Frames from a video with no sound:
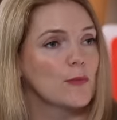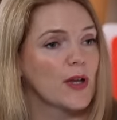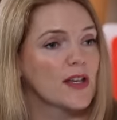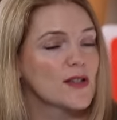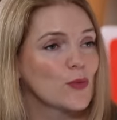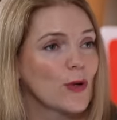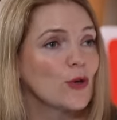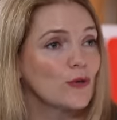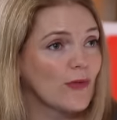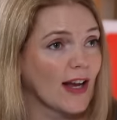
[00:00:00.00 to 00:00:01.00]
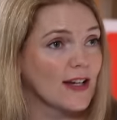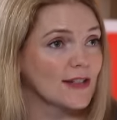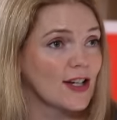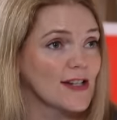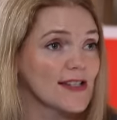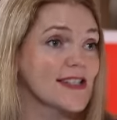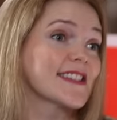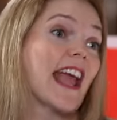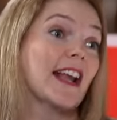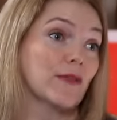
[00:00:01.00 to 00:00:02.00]
because we all recognize the
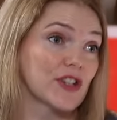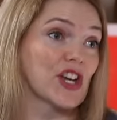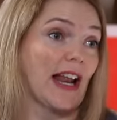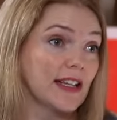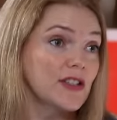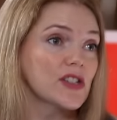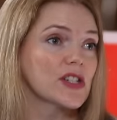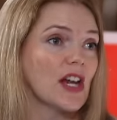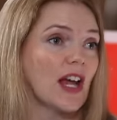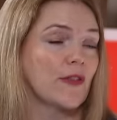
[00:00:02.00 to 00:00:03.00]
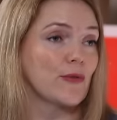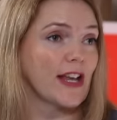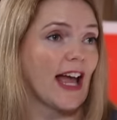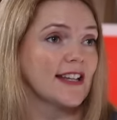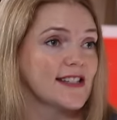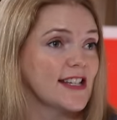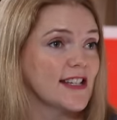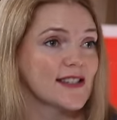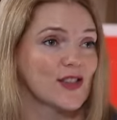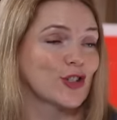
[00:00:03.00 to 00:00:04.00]
scale of the challenge, and the reality
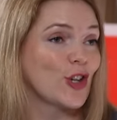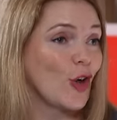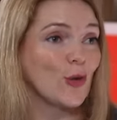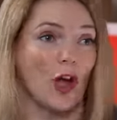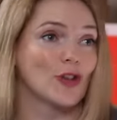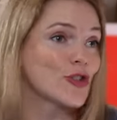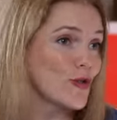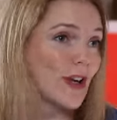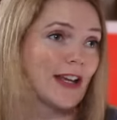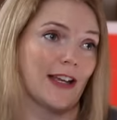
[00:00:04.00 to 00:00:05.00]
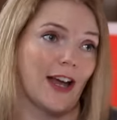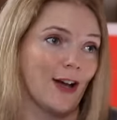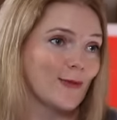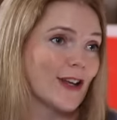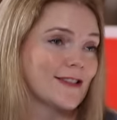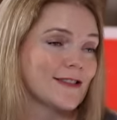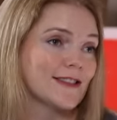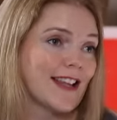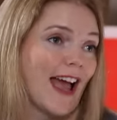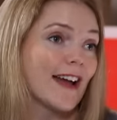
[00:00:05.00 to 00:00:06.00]
is that no country can
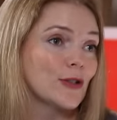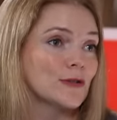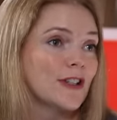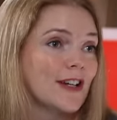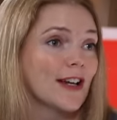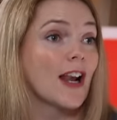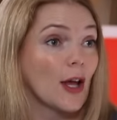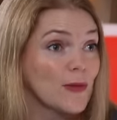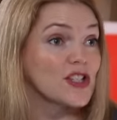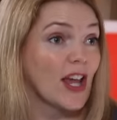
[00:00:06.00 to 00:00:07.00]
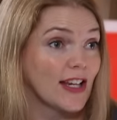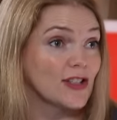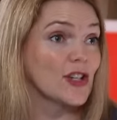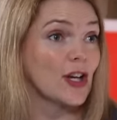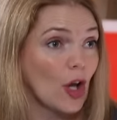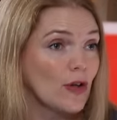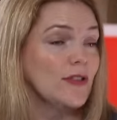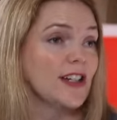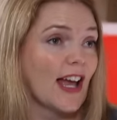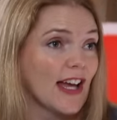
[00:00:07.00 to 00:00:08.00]
tackle climate change alone.
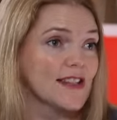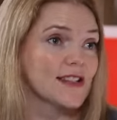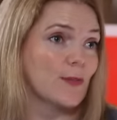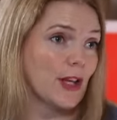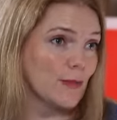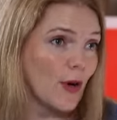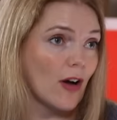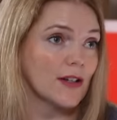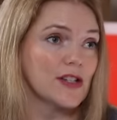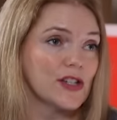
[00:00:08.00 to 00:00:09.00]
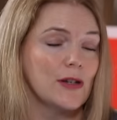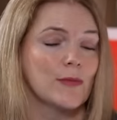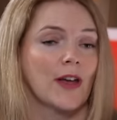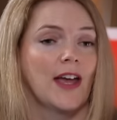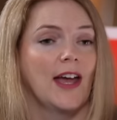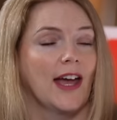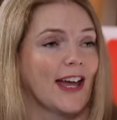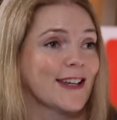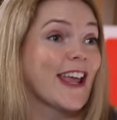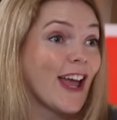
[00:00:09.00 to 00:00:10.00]
It has to be in partnership.
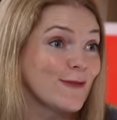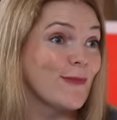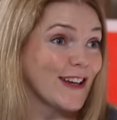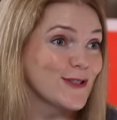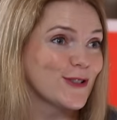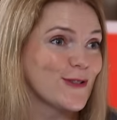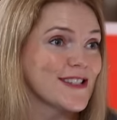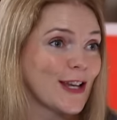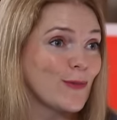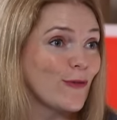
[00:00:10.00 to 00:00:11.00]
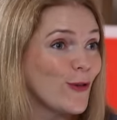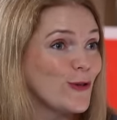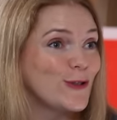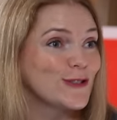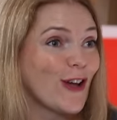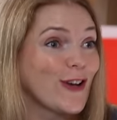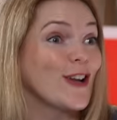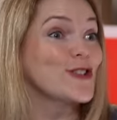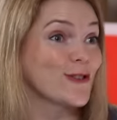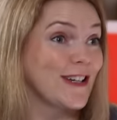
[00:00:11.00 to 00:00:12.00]
And again, back to what I was saying before, no
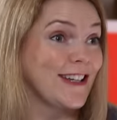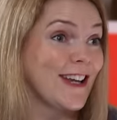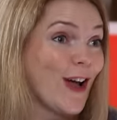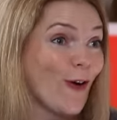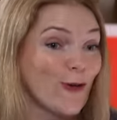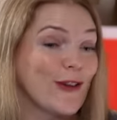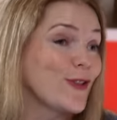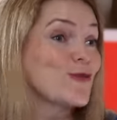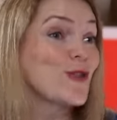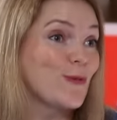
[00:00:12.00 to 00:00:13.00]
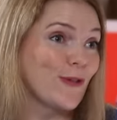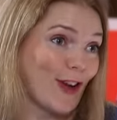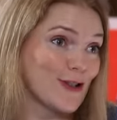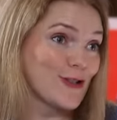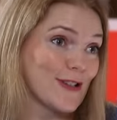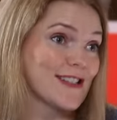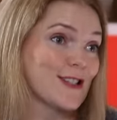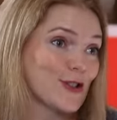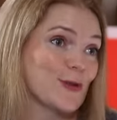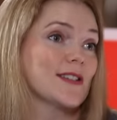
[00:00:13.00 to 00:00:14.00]
country or even group of countries
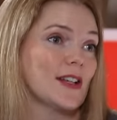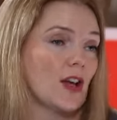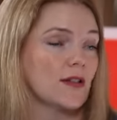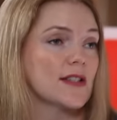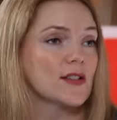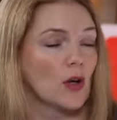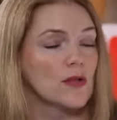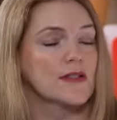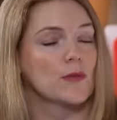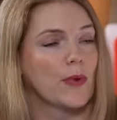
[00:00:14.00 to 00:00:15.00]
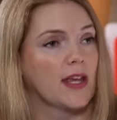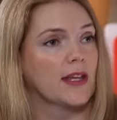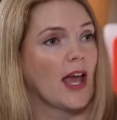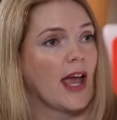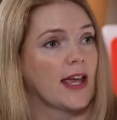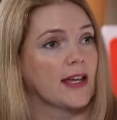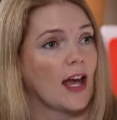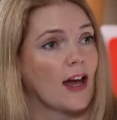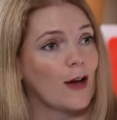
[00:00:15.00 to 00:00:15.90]
can do it alone. It's got to be a